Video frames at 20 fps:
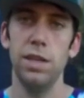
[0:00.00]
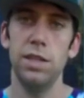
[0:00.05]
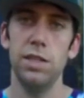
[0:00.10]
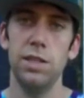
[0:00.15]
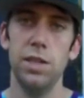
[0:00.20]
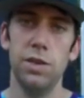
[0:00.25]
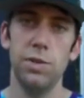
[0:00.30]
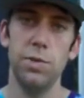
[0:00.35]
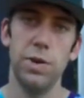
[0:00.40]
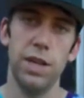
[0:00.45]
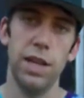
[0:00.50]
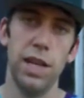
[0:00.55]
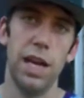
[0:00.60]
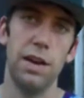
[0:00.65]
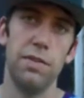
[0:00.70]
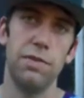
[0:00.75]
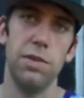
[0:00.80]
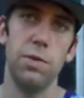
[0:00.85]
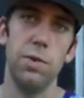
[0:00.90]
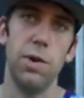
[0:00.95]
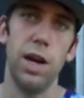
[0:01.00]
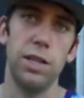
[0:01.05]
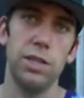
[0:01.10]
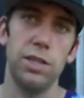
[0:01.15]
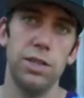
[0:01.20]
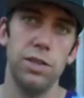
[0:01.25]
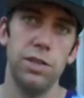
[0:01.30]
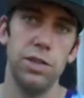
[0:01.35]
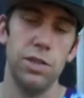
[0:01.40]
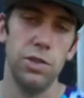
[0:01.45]
So you really have to
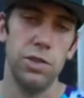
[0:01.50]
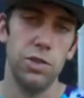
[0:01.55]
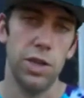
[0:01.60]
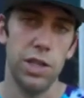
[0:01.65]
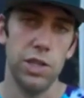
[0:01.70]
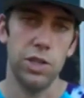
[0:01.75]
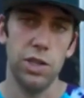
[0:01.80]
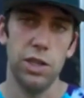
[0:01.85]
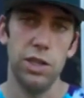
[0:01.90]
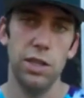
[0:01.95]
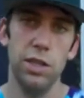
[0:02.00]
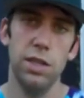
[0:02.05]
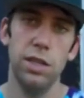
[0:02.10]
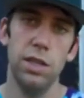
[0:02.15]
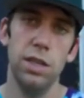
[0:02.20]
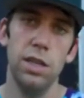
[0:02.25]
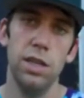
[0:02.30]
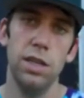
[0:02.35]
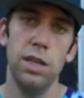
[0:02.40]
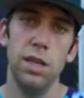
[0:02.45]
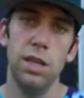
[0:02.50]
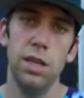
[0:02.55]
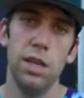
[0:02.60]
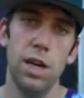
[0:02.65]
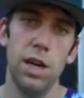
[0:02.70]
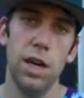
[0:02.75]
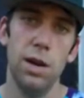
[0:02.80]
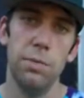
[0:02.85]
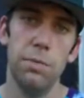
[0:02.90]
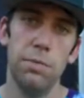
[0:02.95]
watch your nutrition
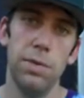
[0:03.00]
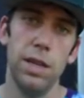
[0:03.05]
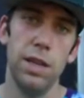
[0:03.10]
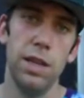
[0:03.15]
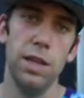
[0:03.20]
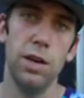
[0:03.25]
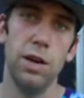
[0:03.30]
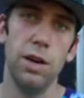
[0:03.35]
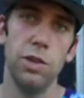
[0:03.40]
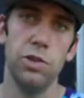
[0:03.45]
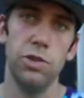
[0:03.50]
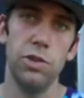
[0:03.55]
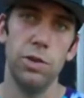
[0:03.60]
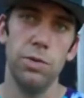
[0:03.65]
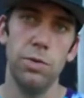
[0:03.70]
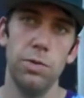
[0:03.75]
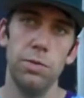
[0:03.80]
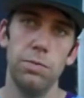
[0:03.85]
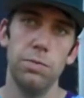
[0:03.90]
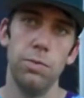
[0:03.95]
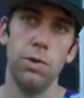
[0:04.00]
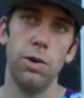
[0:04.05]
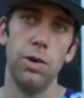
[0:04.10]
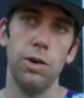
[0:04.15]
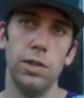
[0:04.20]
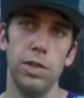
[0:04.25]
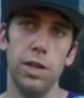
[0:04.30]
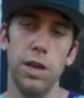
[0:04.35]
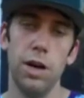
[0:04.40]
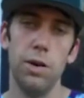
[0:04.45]
in the ultra more
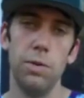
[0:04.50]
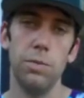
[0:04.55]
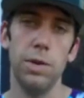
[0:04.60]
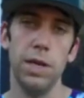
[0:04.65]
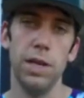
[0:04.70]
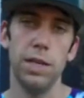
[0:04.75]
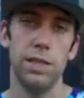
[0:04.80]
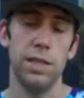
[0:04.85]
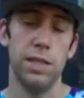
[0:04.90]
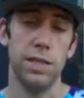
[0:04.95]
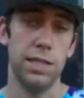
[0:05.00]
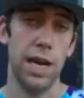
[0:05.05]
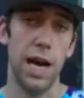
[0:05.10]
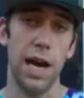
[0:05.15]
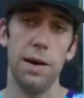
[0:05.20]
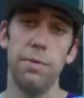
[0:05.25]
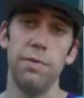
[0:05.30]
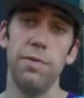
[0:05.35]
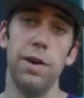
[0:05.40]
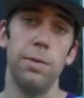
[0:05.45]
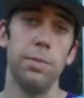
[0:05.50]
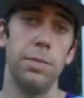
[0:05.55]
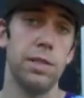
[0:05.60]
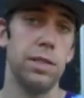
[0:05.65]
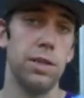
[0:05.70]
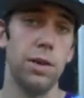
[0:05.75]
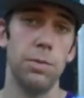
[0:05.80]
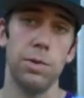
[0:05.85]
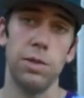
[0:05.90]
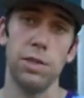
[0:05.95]
so, because the time frame is
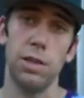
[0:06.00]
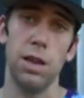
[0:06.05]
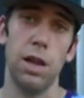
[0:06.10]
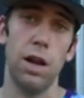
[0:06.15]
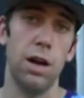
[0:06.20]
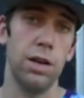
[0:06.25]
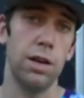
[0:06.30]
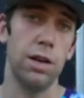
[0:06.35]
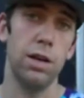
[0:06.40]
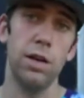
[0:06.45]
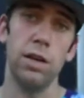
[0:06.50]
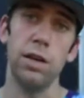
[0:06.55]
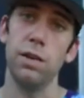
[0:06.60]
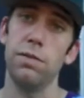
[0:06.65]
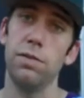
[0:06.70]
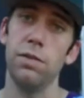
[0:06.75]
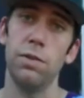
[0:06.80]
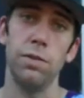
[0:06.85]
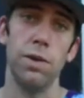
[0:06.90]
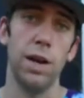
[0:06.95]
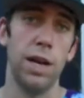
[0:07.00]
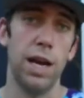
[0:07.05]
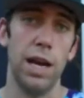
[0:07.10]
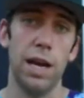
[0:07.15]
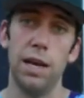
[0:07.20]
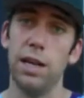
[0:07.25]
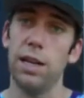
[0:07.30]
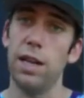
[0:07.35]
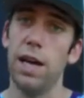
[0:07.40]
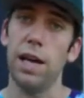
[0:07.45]
so much longer. And if you run
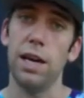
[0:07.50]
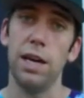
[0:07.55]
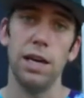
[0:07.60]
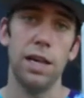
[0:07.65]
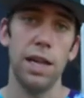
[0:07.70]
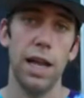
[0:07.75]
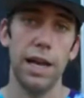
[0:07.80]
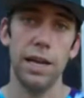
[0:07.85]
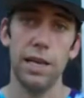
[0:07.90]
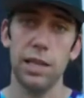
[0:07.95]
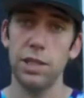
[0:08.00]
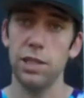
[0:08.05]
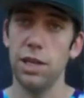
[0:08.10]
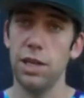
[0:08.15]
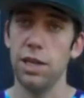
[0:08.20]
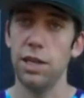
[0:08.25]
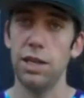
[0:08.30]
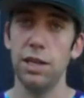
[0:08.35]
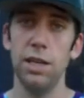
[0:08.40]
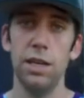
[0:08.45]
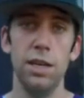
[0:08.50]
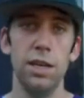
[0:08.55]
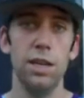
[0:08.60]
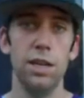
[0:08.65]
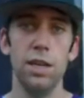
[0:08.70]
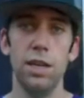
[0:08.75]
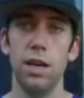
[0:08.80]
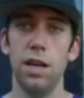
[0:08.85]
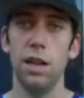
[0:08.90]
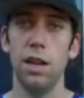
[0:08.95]
out of that glycogen
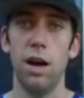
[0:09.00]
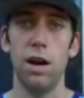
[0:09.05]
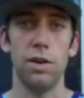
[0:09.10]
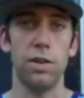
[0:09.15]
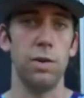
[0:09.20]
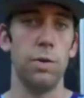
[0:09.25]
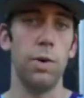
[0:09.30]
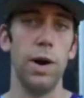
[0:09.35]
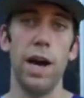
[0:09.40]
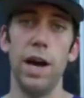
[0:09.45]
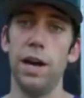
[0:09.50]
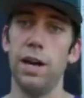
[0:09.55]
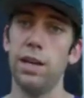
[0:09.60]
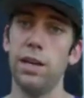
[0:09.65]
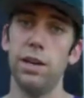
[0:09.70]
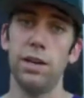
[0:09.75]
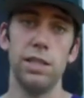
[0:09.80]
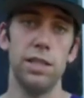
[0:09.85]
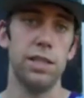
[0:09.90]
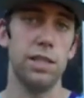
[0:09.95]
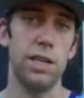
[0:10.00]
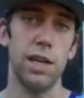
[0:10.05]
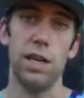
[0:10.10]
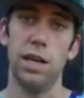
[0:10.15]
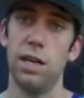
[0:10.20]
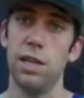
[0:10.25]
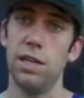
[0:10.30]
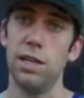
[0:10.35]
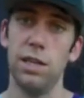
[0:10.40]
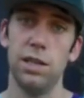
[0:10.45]
along the way, you're
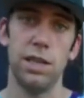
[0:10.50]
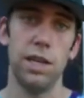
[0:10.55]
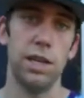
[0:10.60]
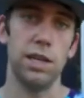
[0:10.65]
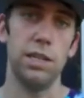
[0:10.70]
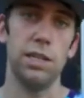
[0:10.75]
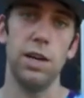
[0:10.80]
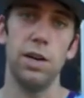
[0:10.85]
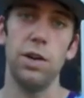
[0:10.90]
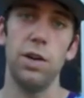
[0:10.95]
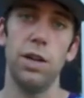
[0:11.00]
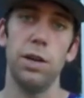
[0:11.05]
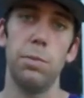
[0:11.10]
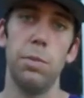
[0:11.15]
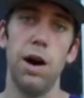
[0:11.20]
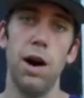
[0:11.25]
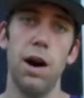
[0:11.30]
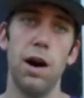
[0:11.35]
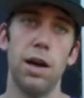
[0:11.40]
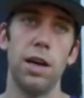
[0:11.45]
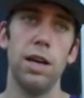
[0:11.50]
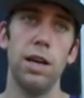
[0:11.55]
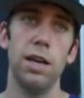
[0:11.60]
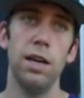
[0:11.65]
gonna totally bonk.